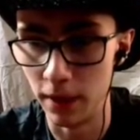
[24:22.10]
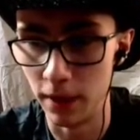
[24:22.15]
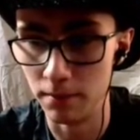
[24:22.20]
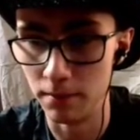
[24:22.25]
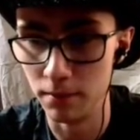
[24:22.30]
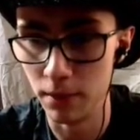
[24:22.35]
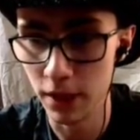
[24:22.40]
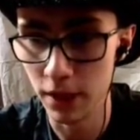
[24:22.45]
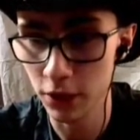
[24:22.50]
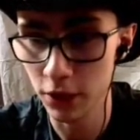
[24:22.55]

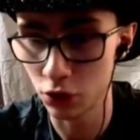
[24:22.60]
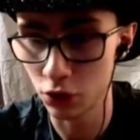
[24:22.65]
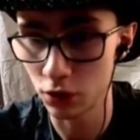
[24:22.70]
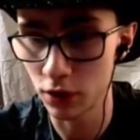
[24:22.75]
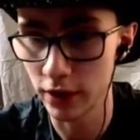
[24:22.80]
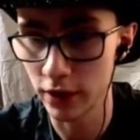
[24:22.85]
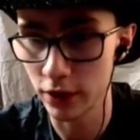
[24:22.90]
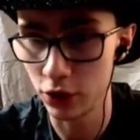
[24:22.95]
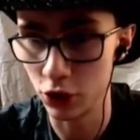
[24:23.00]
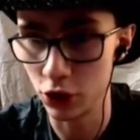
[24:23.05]
may
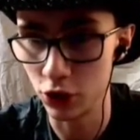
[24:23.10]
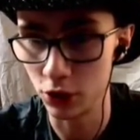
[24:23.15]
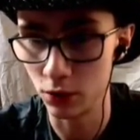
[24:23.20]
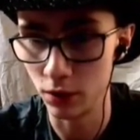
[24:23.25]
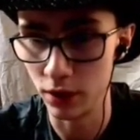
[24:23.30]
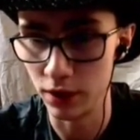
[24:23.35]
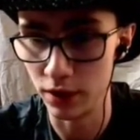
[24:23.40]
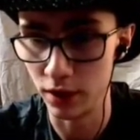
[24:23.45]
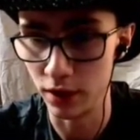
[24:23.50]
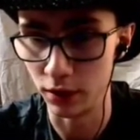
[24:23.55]
try and shoot
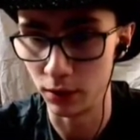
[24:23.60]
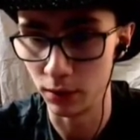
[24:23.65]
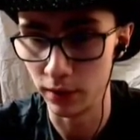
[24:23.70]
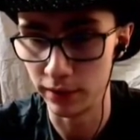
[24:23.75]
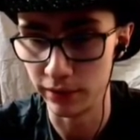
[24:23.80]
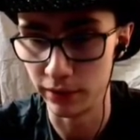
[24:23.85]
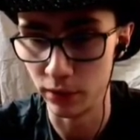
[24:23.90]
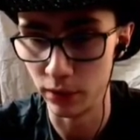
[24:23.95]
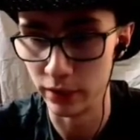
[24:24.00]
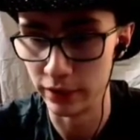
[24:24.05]
another
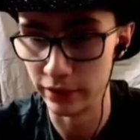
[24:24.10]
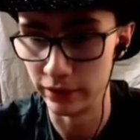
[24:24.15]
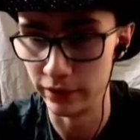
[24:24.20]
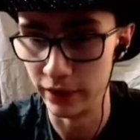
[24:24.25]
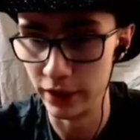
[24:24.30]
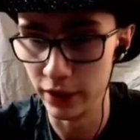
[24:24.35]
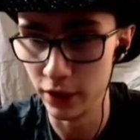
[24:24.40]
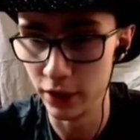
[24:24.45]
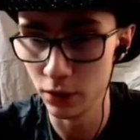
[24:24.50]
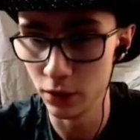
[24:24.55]
one for this
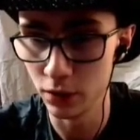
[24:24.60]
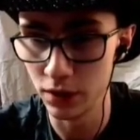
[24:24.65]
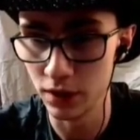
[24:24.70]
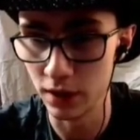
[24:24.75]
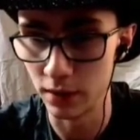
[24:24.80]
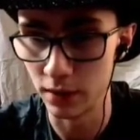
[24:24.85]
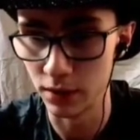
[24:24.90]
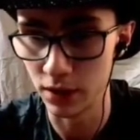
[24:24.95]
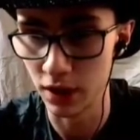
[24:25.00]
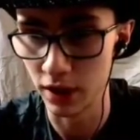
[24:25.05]
video, because
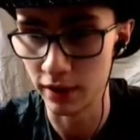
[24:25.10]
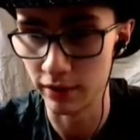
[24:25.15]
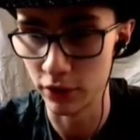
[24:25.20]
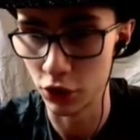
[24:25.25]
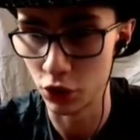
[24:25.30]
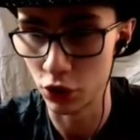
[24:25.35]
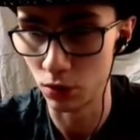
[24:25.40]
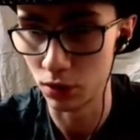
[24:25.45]
that was kind of a short